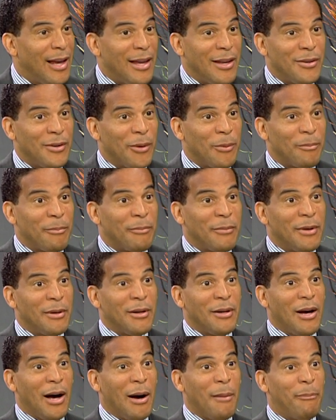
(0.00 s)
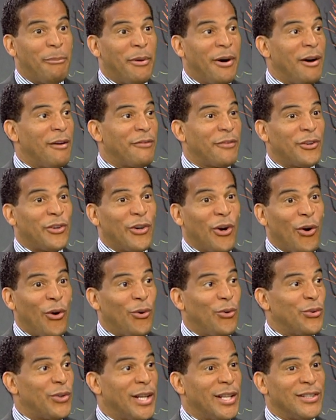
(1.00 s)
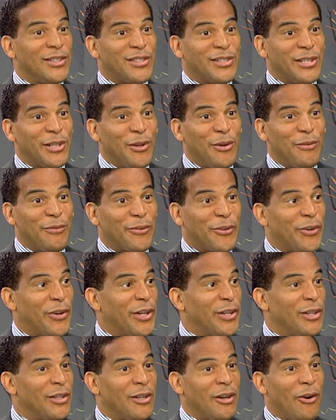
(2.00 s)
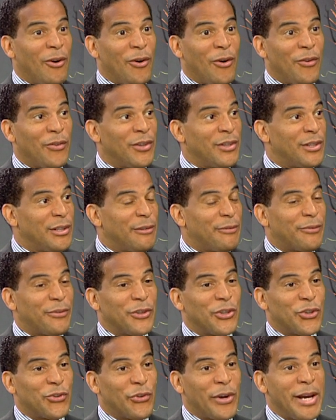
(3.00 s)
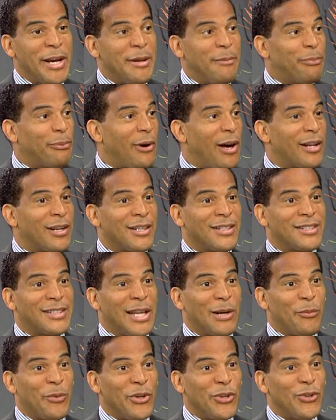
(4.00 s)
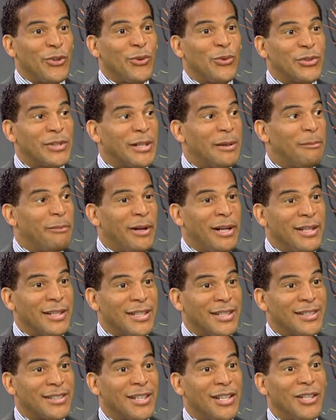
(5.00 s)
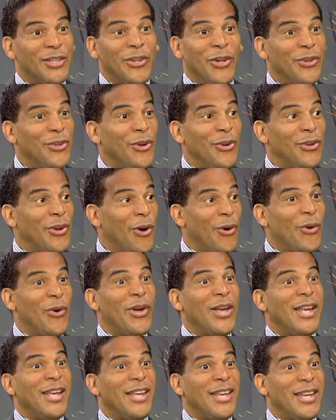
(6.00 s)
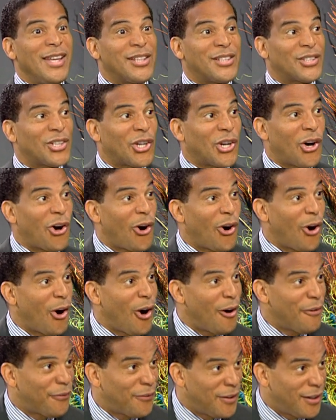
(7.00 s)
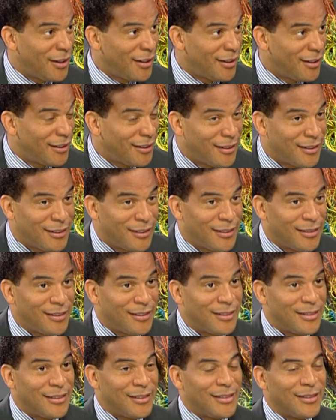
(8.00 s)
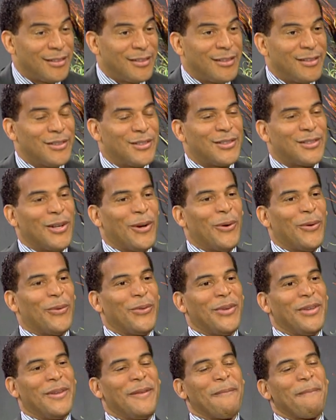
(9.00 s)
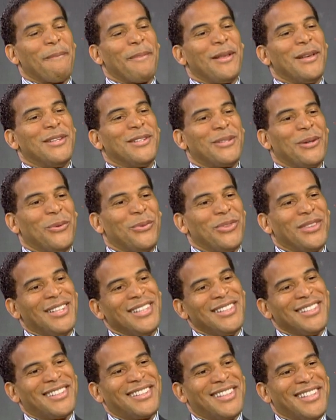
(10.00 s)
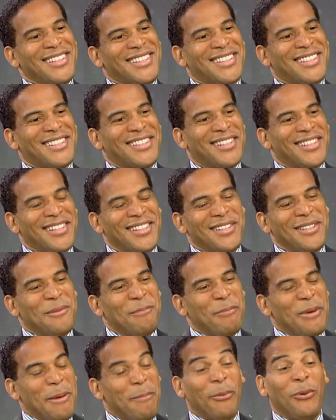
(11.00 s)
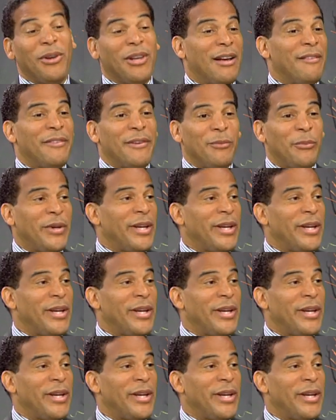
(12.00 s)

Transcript: And, you know, above gold and silver and all the different grain products that we use in abundance. Yeah. No. It's coffee. Hmm. Mm. So this people love it.